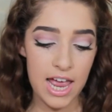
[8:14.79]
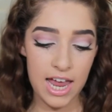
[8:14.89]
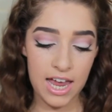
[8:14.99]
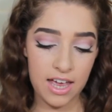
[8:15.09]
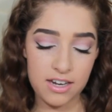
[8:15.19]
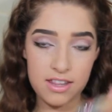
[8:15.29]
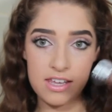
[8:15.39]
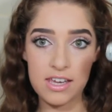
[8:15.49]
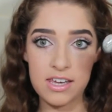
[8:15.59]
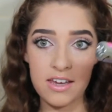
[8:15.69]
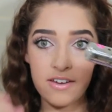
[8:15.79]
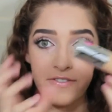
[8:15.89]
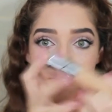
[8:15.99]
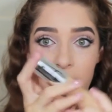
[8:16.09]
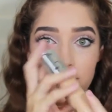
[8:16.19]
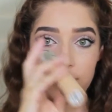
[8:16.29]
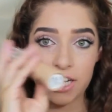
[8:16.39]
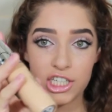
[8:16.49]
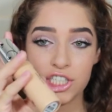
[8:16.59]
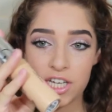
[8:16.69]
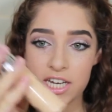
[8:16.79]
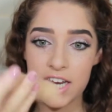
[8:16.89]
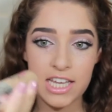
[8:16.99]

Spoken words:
And the foundation